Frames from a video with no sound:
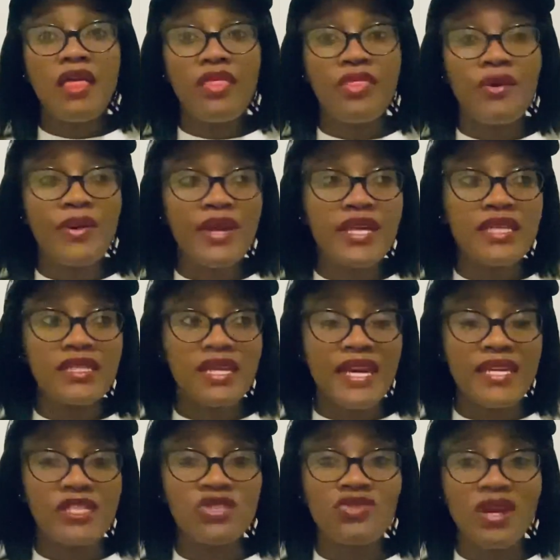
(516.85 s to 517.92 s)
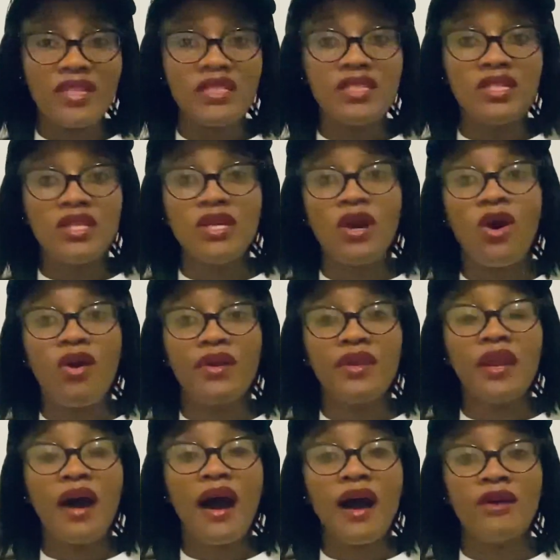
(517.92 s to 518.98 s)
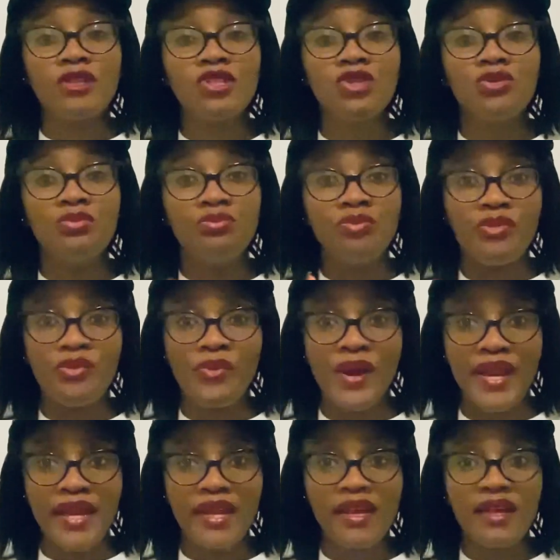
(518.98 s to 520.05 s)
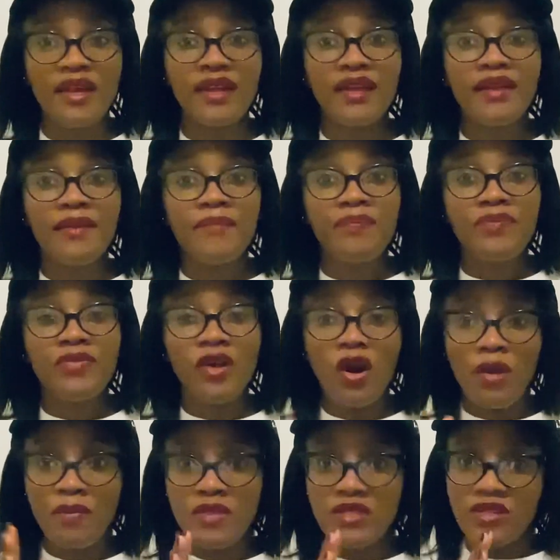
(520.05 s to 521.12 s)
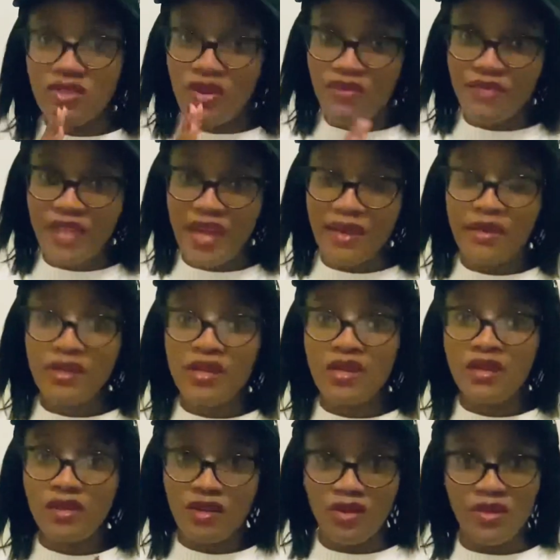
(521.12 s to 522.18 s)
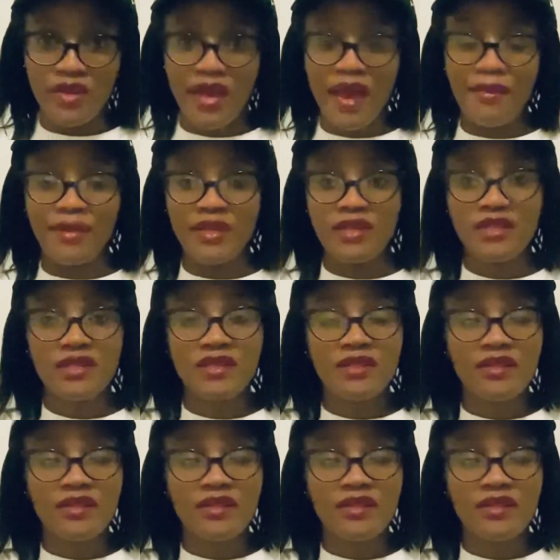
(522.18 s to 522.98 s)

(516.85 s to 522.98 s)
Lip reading: there is a strategy on how to break the opposite of that good habit.